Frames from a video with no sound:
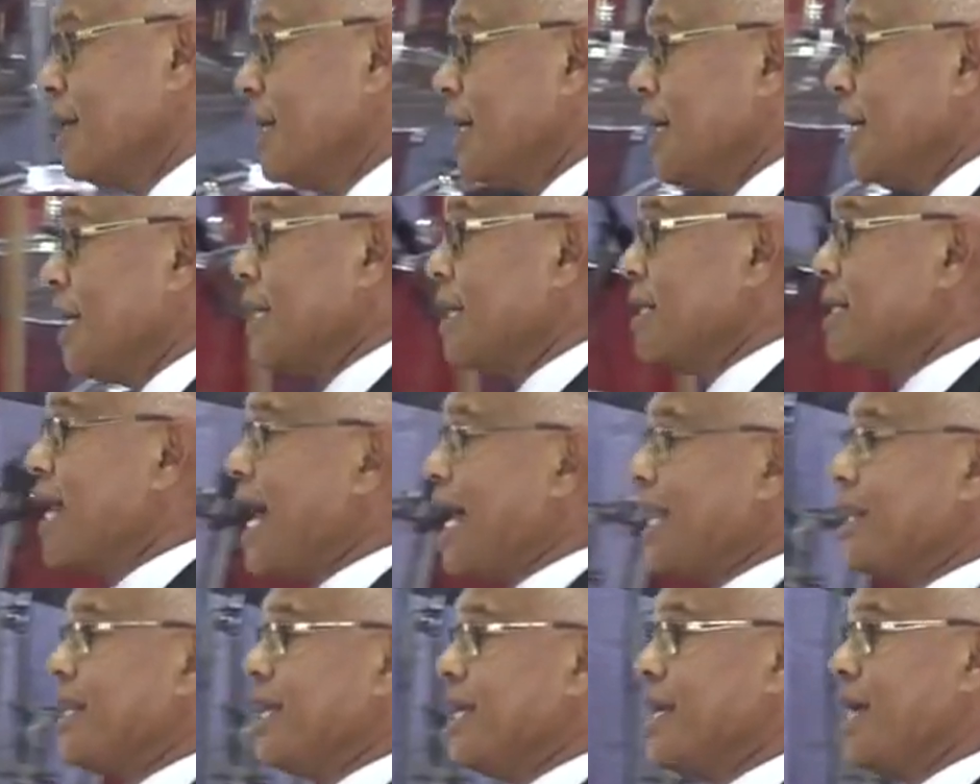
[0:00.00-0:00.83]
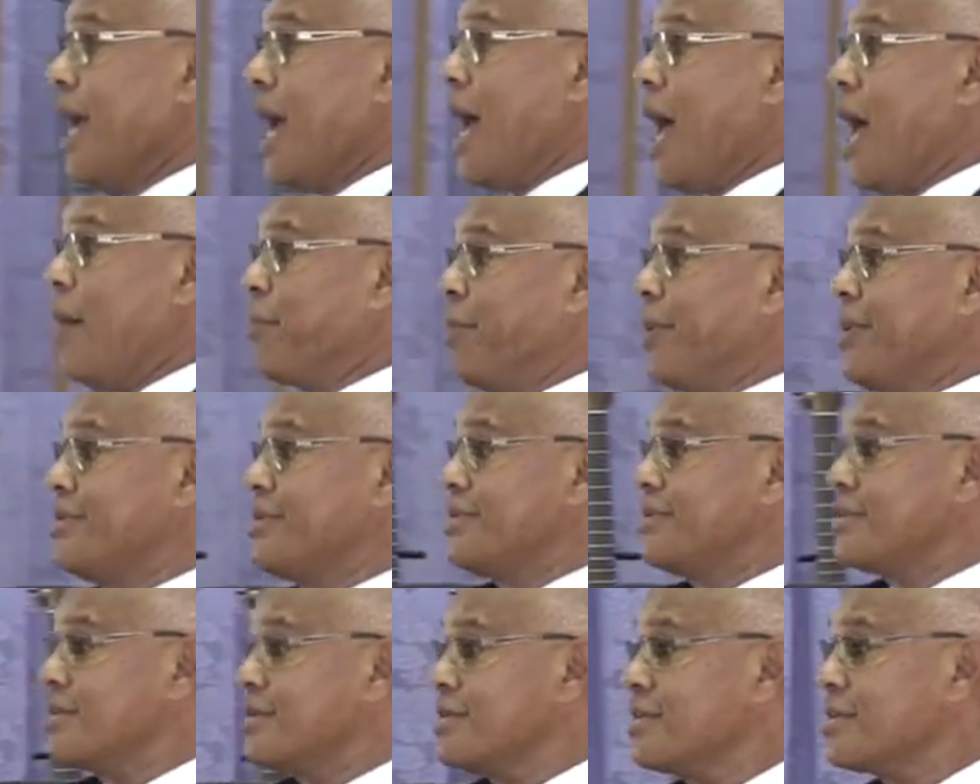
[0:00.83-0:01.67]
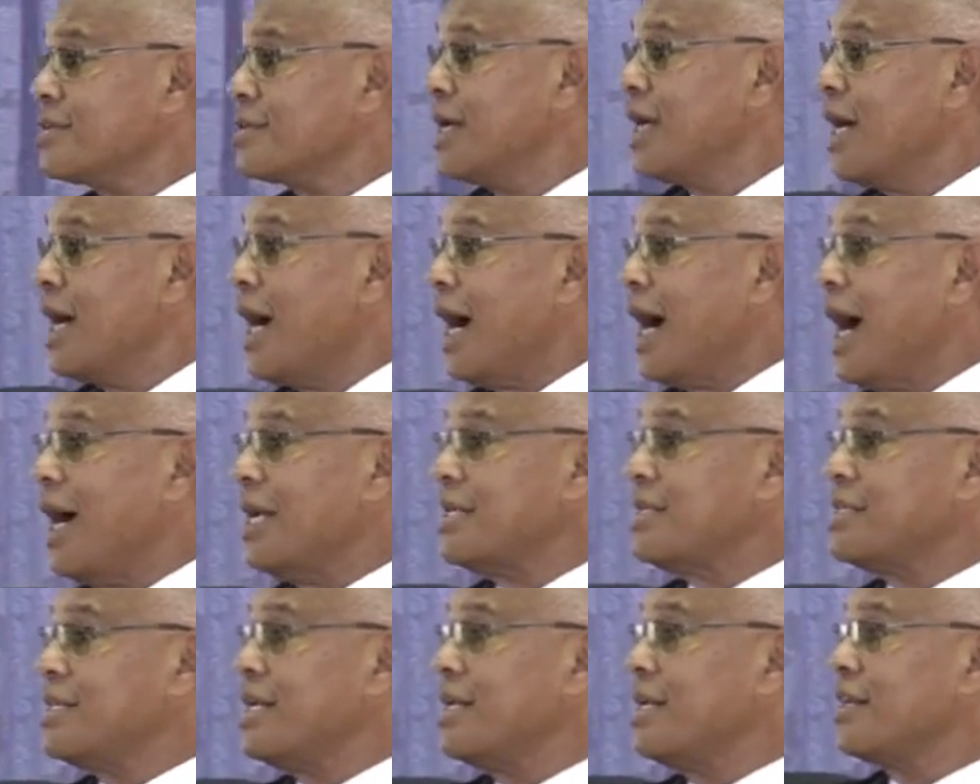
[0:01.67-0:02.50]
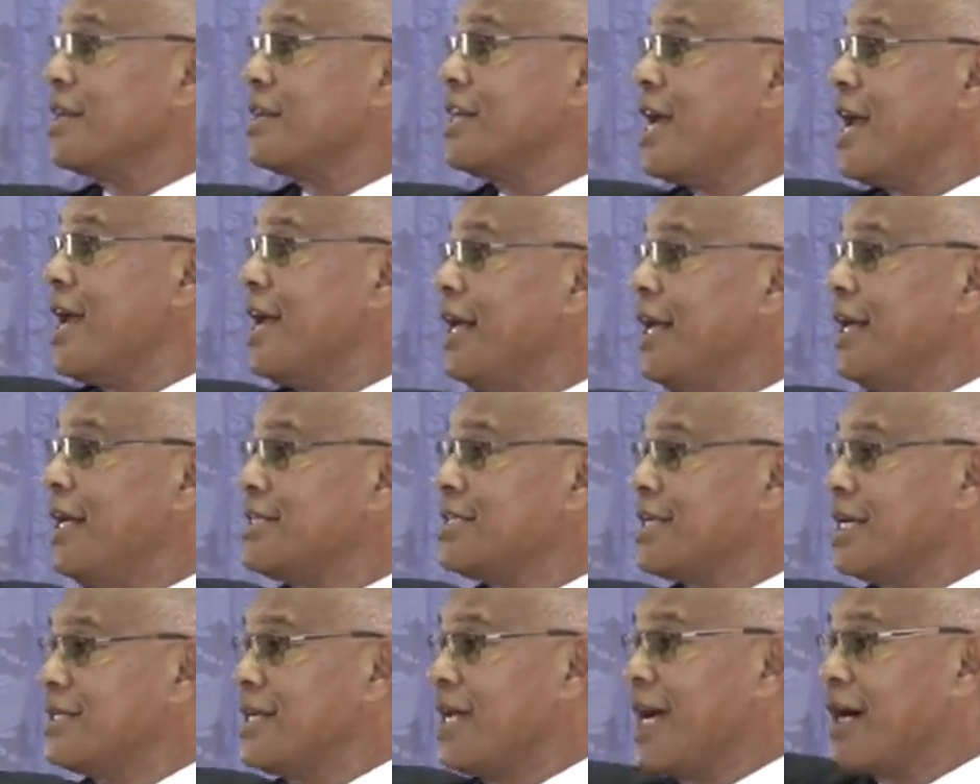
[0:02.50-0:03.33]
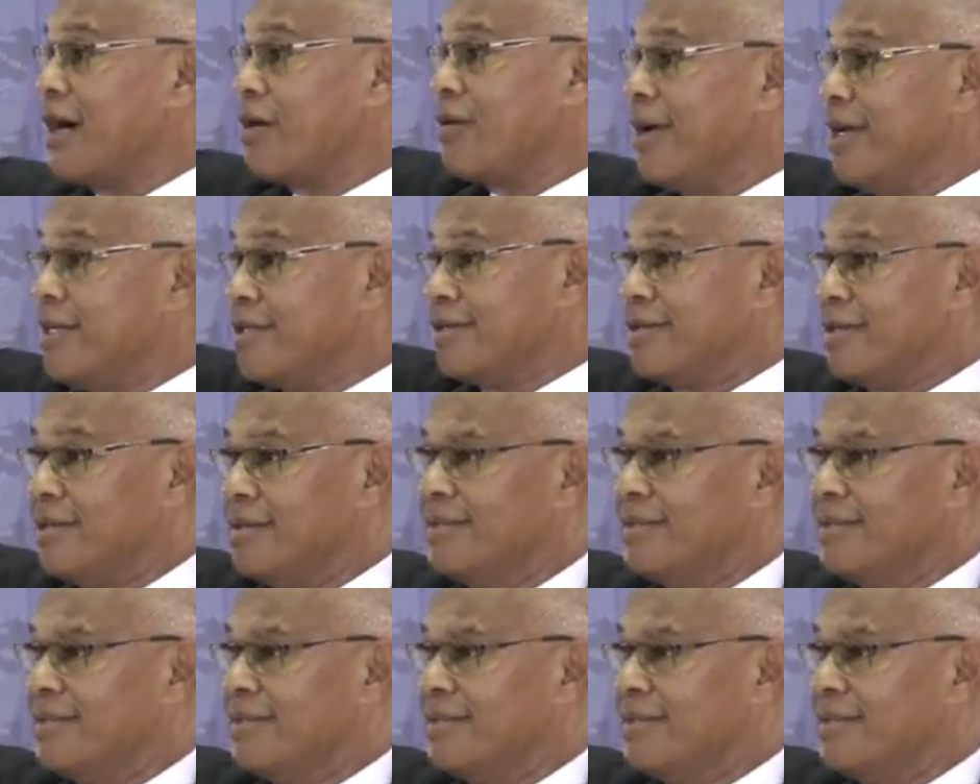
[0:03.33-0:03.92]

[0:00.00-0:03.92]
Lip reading: nothing happens until there is a declaration.